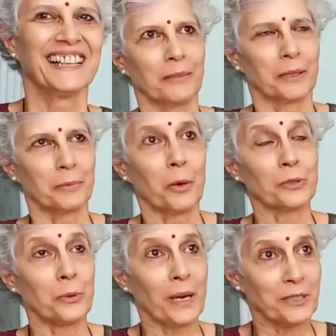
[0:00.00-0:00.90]
But we
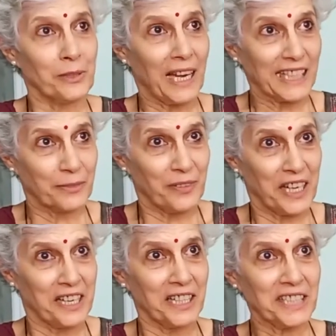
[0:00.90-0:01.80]
also went to Las
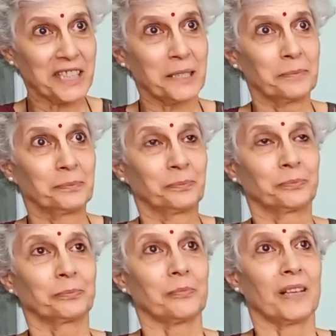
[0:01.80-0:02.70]
Vegas
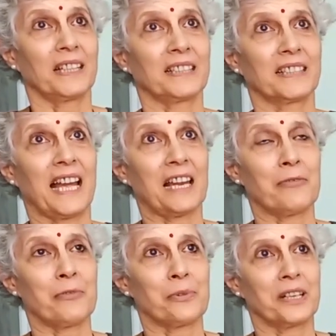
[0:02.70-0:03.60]
in
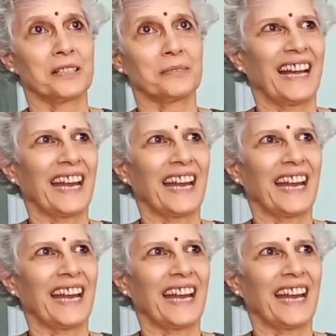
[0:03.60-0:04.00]
California.